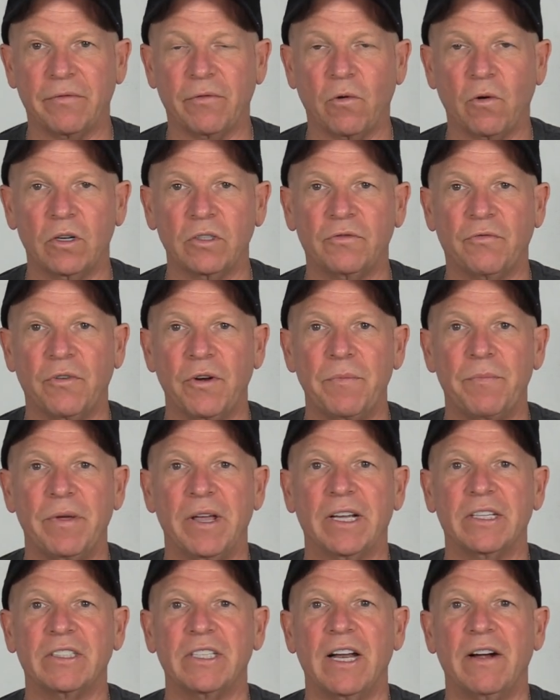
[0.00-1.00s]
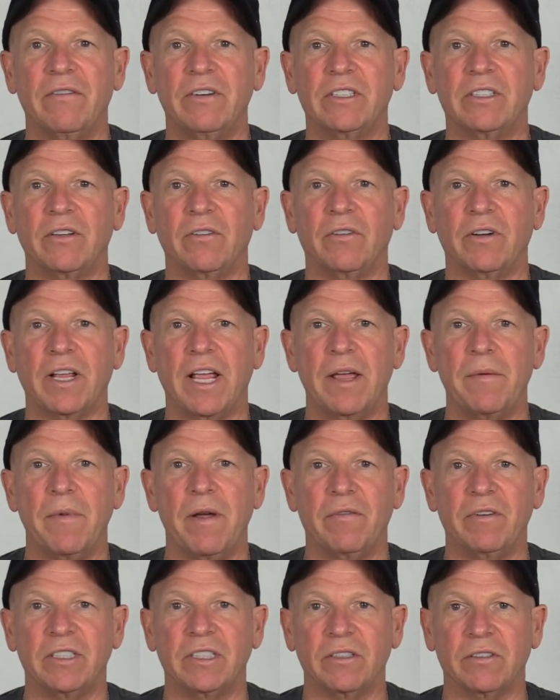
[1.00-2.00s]
Of course, free picks every single
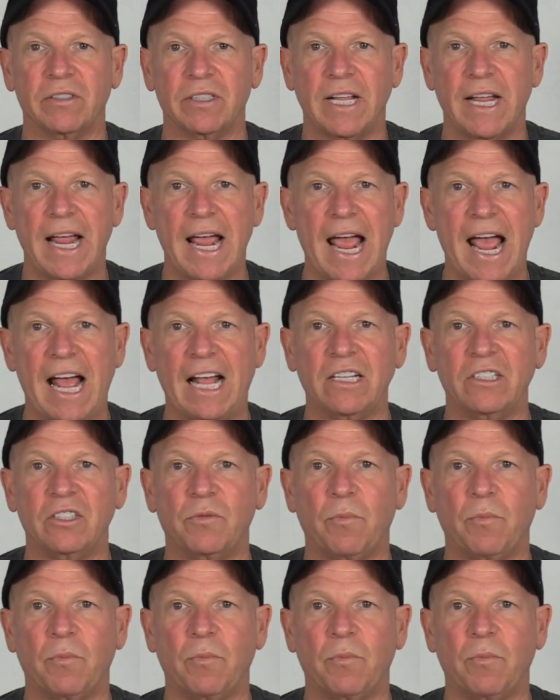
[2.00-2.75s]
game, every single day at